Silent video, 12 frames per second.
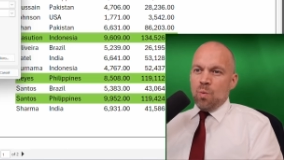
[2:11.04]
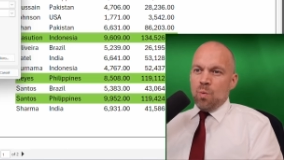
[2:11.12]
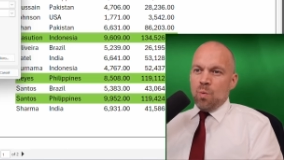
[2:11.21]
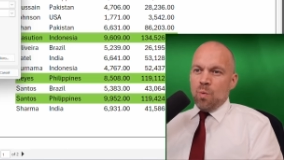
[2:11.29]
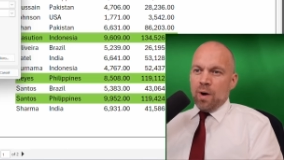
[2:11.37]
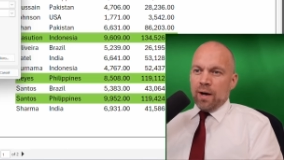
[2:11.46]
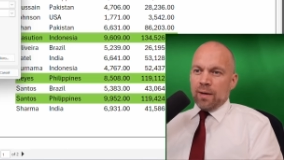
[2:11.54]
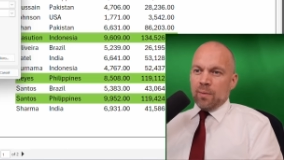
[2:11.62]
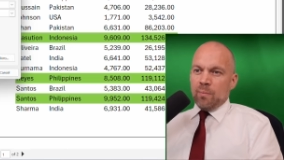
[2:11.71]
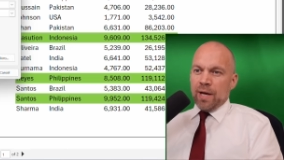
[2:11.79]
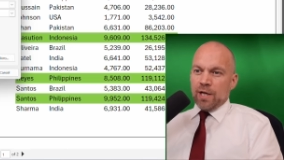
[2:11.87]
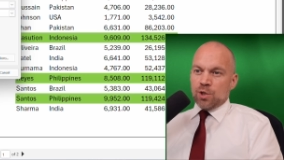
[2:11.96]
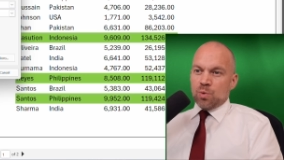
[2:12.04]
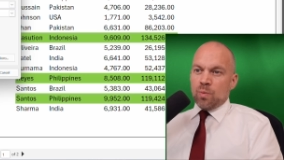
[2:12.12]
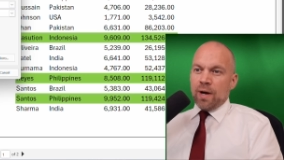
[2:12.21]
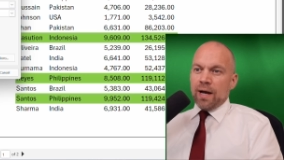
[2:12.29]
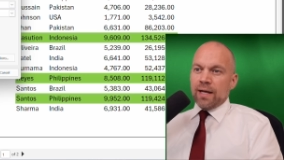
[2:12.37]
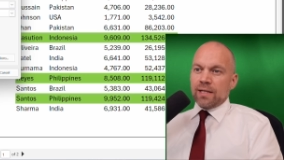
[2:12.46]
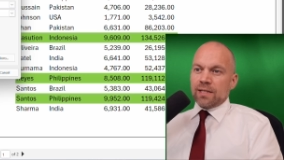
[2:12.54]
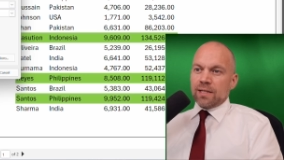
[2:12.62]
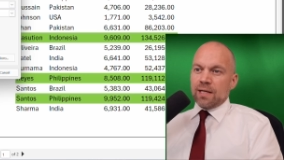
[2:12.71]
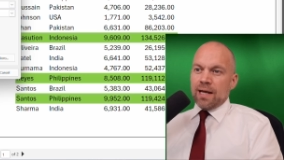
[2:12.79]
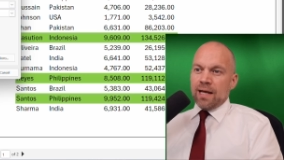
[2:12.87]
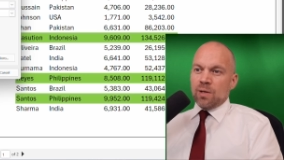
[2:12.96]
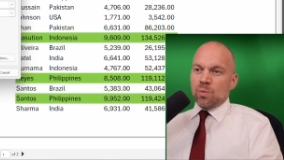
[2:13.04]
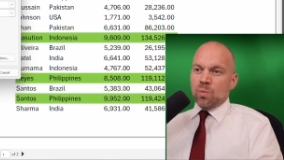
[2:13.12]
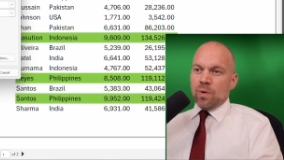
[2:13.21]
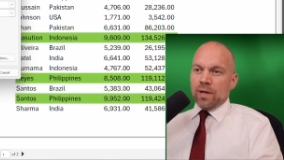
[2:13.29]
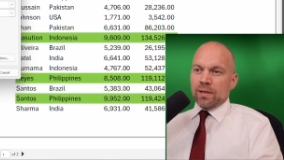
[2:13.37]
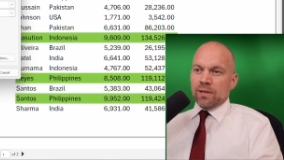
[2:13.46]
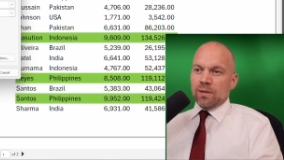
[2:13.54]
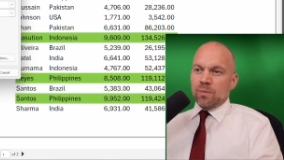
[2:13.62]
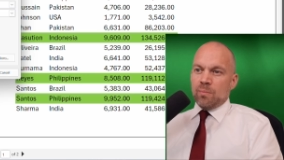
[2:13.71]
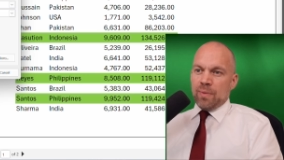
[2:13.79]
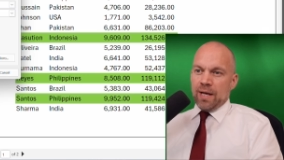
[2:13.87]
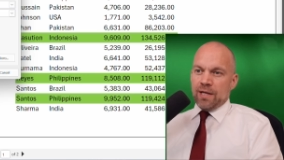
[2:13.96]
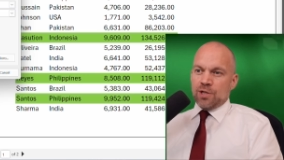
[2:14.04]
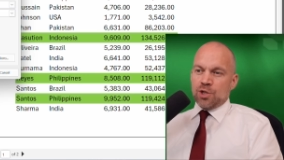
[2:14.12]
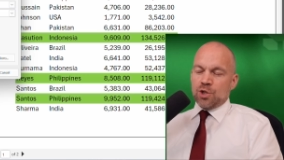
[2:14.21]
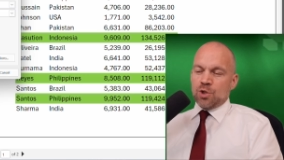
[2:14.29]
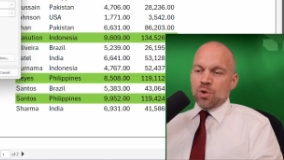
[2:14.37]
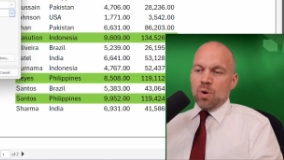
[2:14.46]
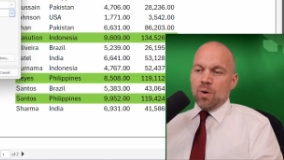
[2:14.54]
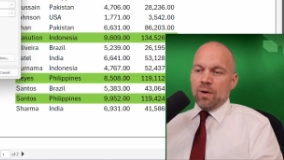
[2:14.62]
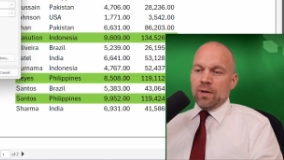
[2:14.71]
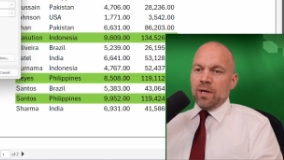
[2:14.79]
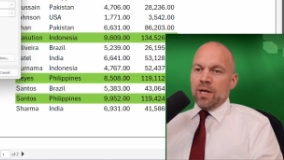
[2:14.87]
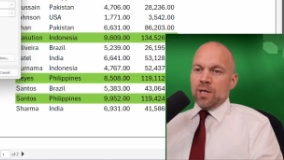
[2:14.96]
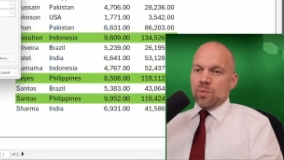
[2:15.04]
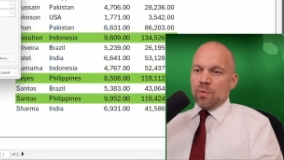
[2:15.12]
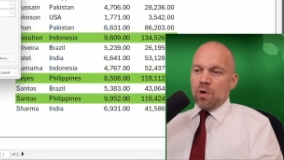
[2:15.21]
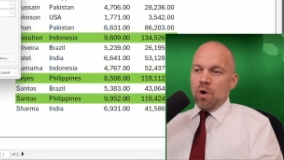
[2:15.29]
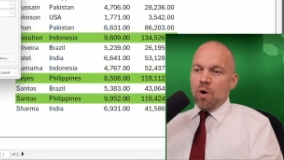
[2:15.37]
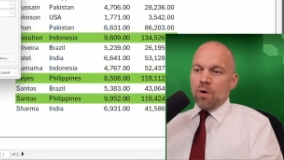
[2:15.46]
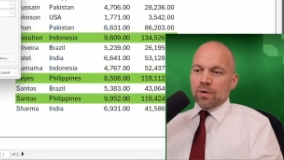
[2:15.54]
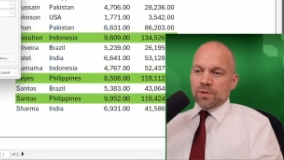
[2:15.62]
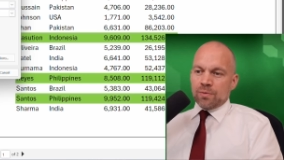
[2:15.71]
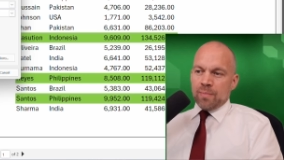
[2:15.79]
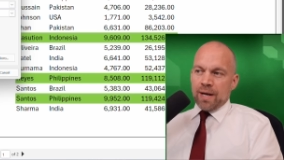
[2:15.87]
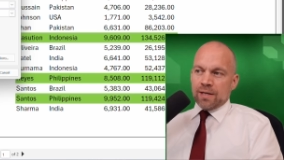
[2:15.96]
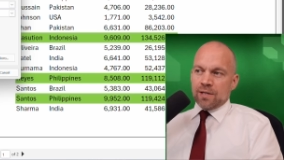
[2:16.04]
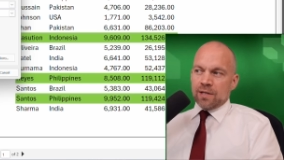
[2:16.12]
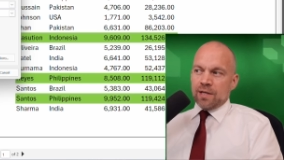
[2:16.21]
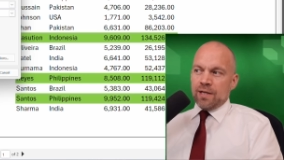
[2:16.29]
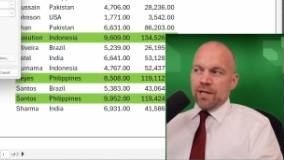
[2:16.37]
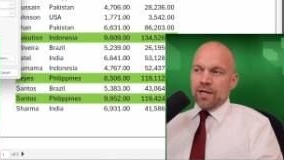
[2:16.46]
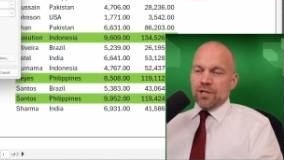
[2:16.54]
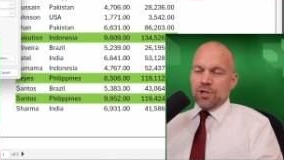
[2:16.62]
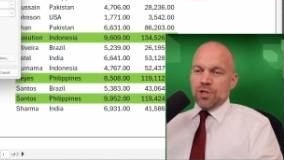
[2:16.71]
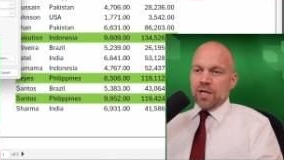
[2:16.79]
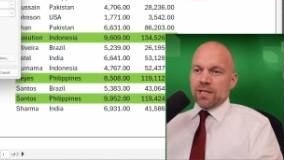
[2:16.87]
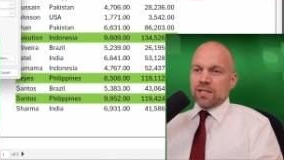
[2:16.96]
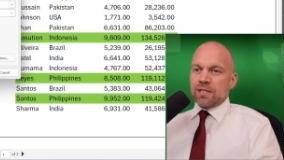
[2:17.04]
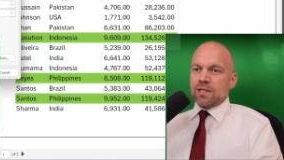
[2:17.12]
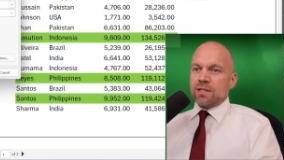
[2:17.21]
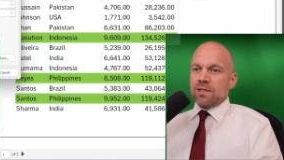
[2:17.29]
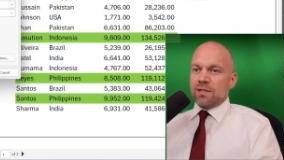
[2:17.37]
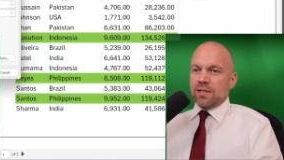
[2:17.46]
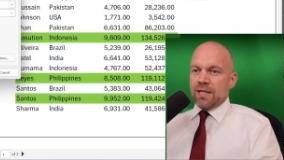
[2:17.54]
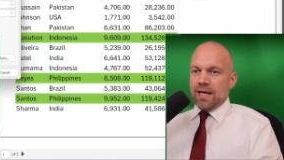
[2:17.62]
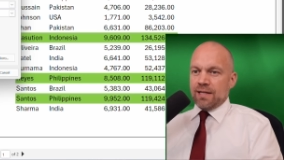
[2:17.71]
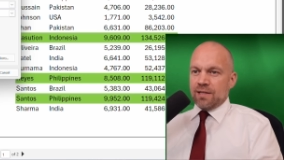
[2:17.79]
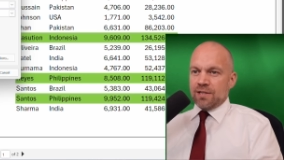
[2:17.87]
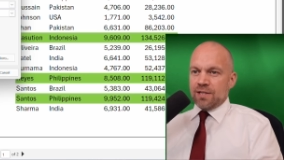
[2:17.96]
one page wide and one page tall. It will automatically adjust the data